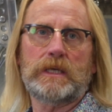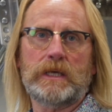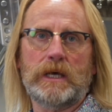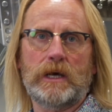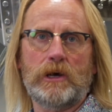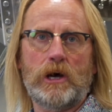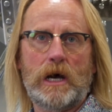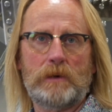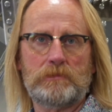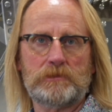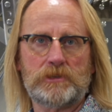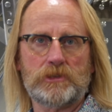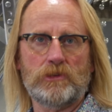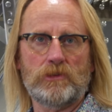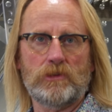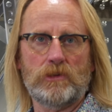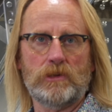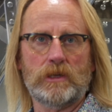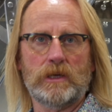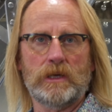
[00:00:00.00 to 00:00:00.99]
a
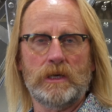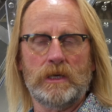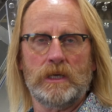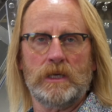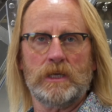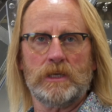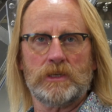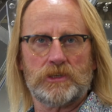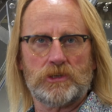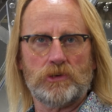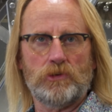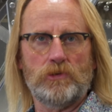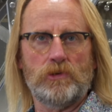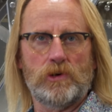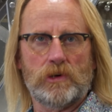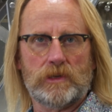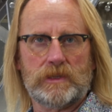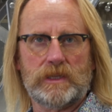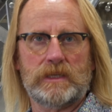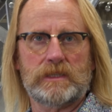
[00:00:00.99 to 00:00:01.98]
optional
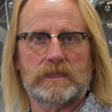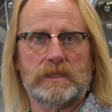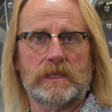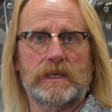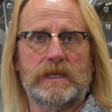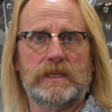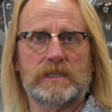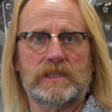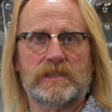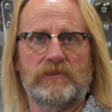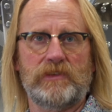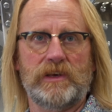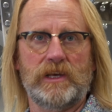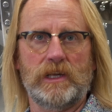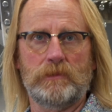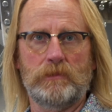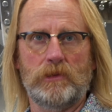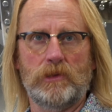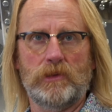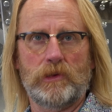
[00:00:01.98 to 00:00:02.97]
tow hook that is
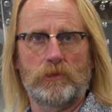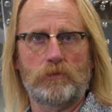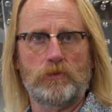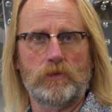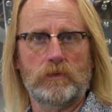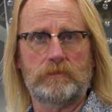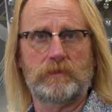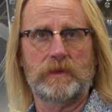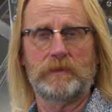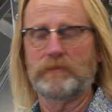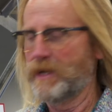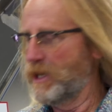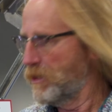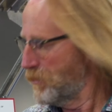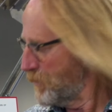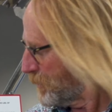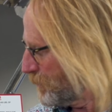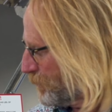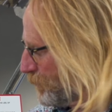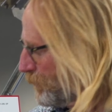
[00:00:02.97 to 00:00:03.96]
available that would be
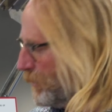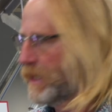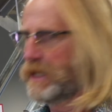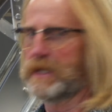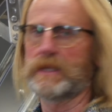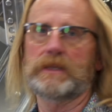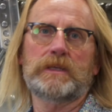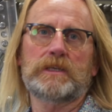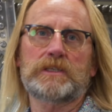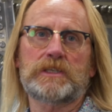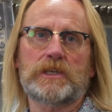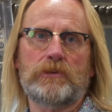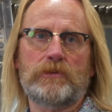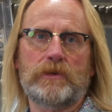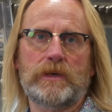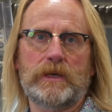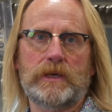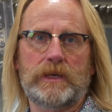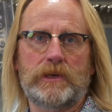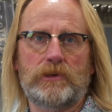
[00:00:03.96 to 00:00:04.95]
mounted right in
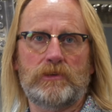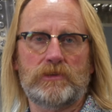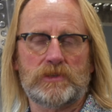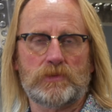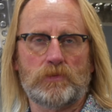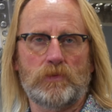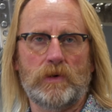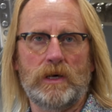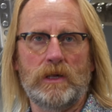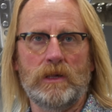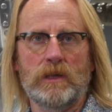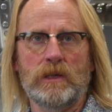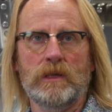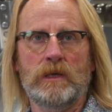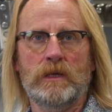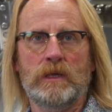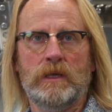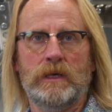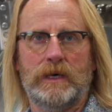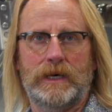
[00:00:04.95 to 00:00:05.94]
this area here as
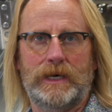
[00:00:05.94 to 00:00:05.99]
well.